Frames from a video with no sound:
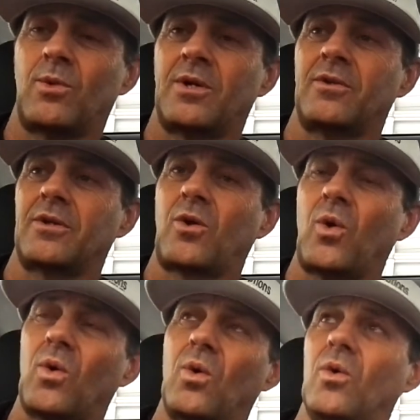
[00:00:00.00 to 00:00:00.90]
one on the
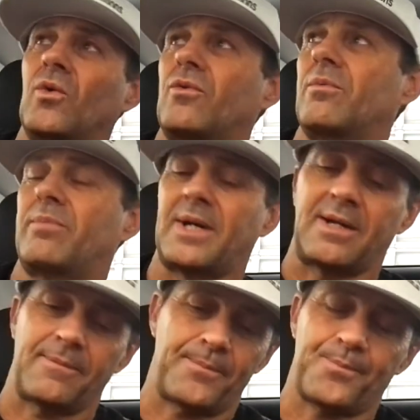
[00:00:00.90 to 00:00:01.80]
calls,
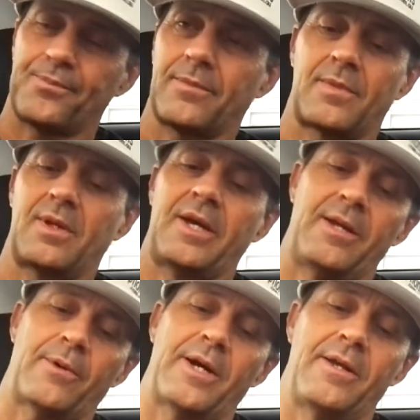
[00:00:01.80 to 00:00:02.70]
but
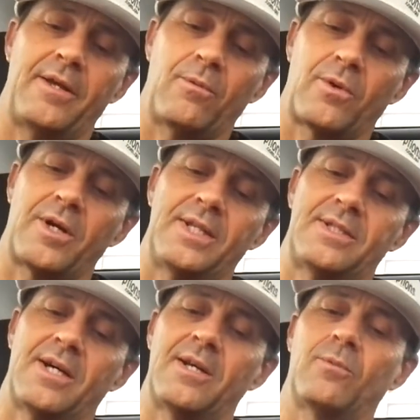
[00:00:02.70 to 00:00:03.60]
anyway, what I'd
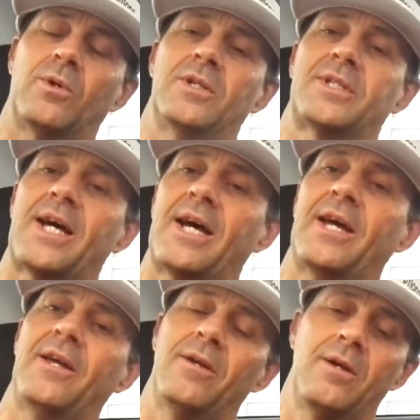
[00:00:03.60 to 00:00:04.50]
done was
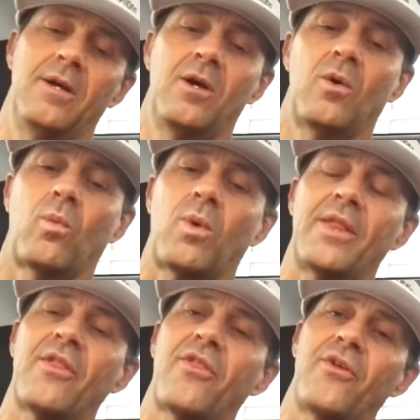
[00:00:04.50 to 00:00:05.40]
a
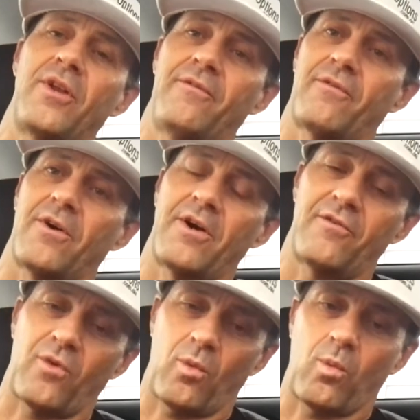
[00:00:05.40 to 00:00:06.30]

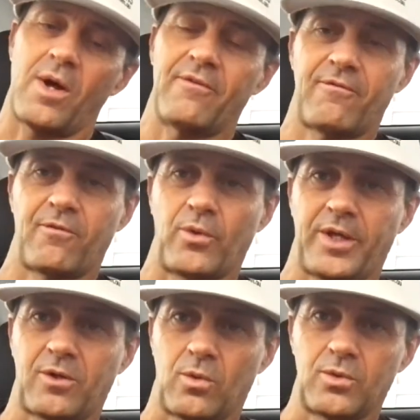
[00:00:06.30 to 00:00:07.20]
135
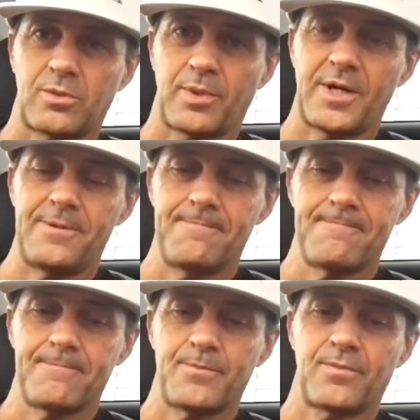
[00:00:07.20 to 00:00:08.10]
140 call spread
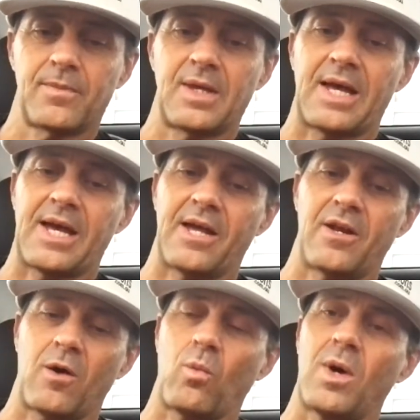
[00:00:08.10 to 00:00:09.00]

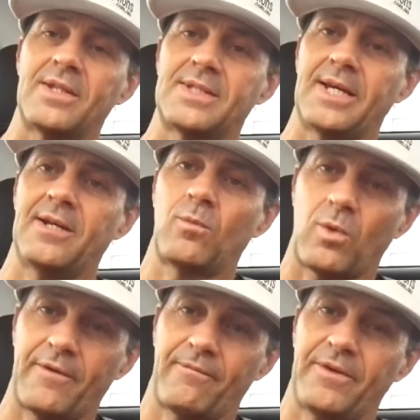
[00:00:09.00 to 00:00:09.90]
and a 110
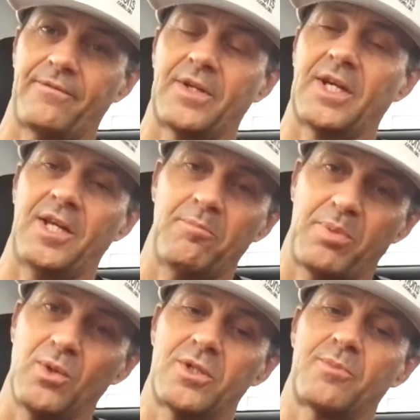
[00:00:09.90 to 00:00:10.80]
115
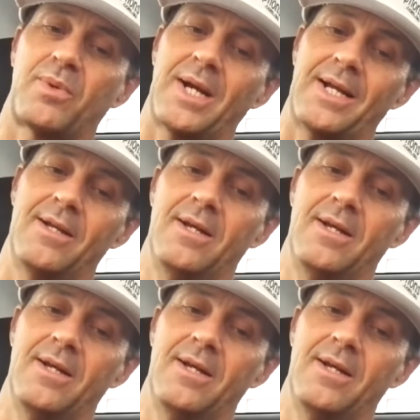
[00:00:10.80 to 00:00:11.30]
put spread.